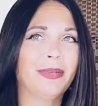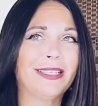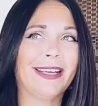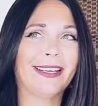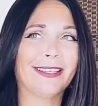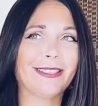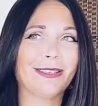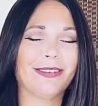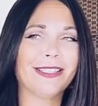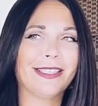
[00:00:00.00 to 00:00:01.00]
but take it as
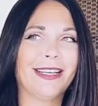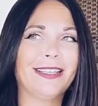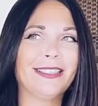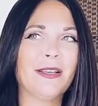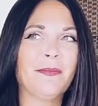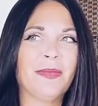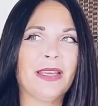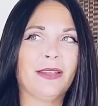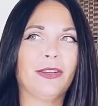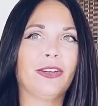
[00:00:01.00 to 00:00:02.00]
it
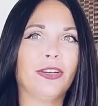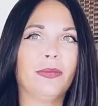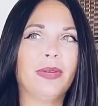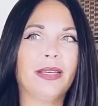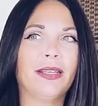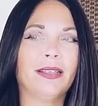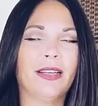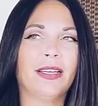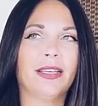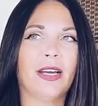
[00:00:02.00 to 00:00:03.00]
resonates. There could have been
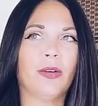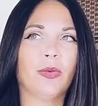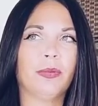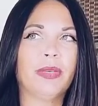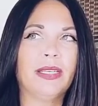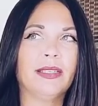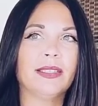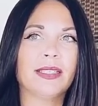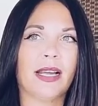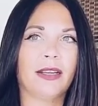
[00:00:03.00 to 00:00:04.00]
like a
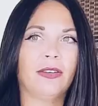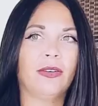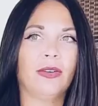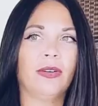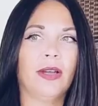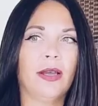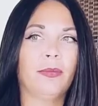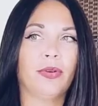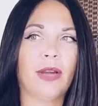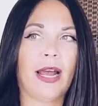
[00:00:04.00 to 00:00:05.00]
repeated cycle,
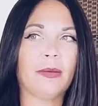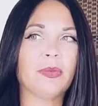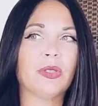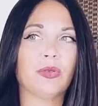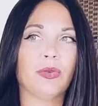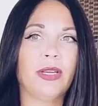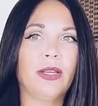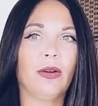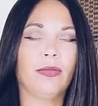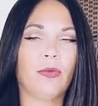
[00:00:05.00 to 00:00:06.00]
perhaps
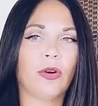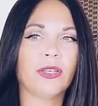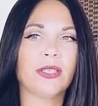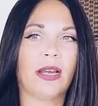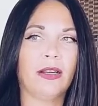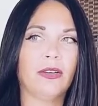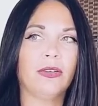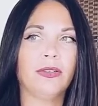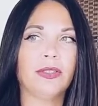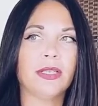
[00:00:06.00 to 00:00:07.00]
three or four
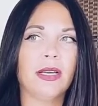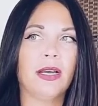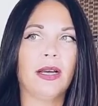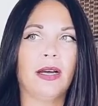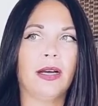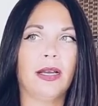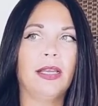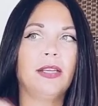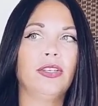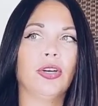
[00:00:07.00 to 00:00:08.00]
cycles
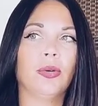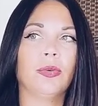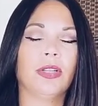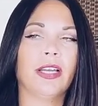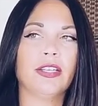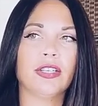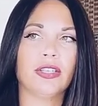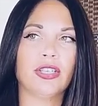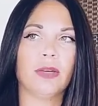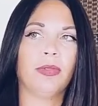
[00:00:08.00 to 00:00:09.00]
in your
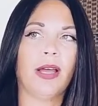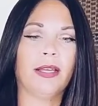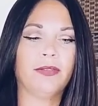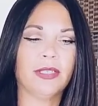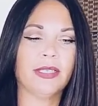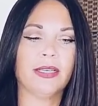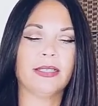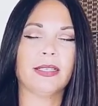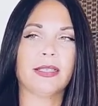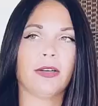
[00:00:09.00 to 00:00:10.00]
relationship life. Doesn't
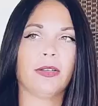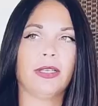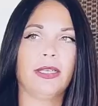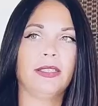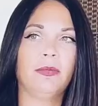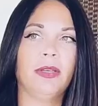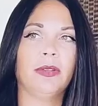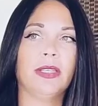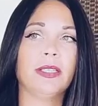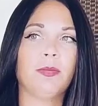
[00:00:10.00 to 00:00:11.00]
necessarily need to be
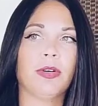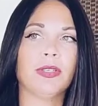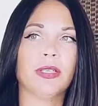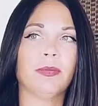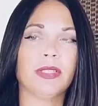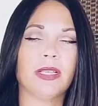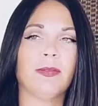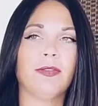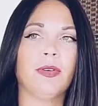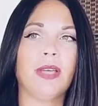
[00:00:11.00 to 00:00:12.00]
with this person, but
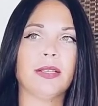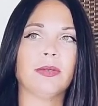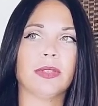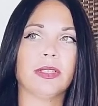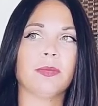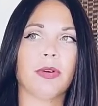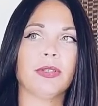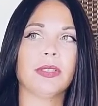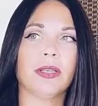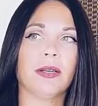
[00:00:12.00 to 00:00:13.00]
some of you, yes, with this
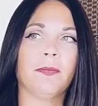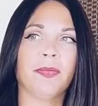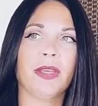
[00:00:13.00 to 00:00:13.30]
person,